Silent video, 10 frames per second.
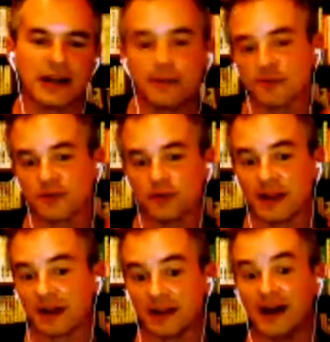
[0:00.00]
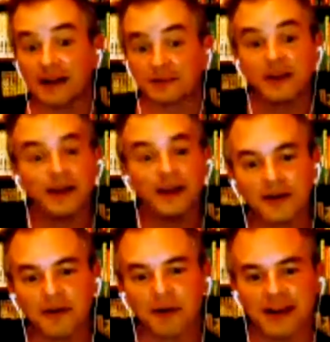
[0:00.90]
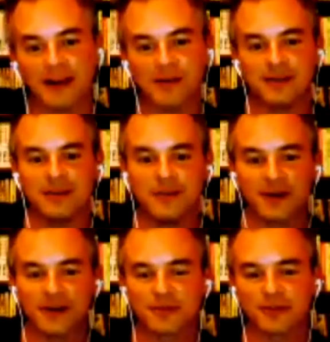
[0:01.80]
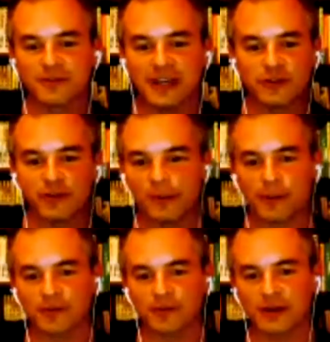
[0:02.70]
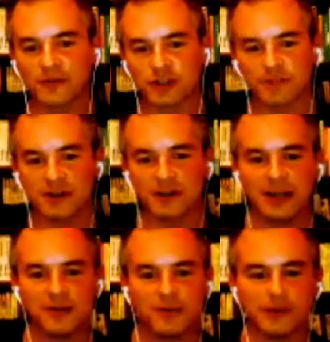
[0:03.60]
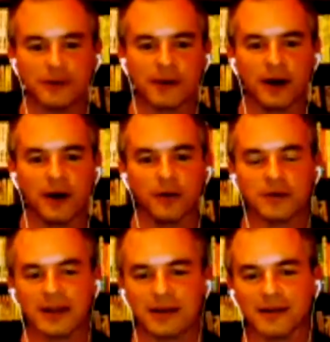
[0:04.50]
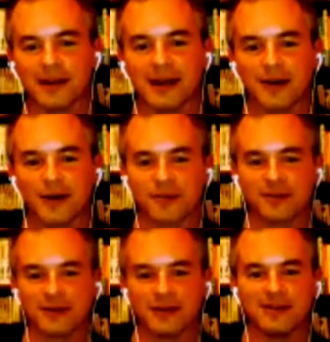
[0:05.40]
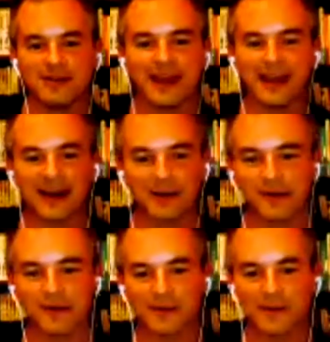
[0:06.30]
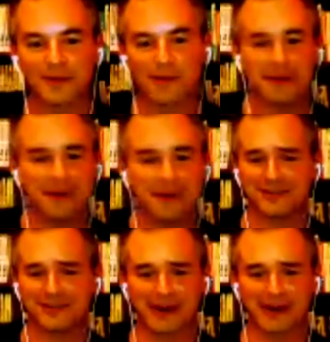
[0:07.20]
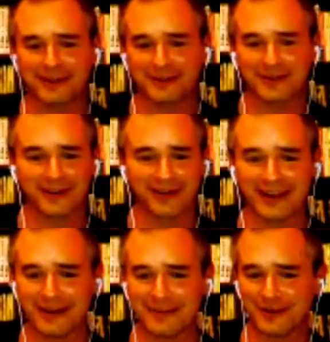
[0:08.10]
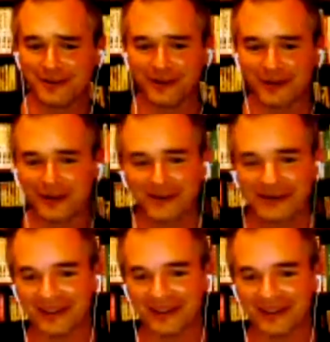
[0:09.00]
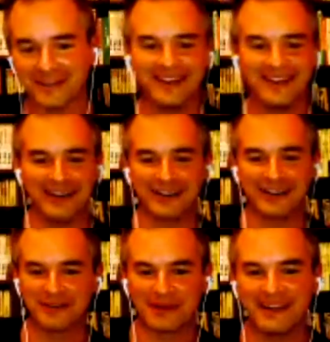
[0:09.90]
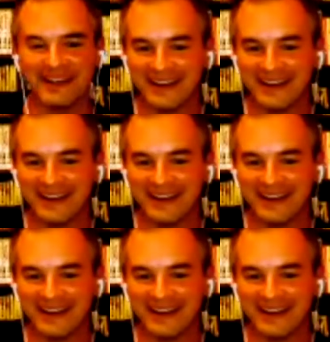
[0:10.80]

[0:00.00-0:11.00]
and it happens, like, a lot, right? I mean, you find yourself daydreaming about stuff you shouldn't be daydreaming about, and, like, all of a sudden, like, I don't know, you're he's erect when you're looking at a beautiful girl, and it shouldn't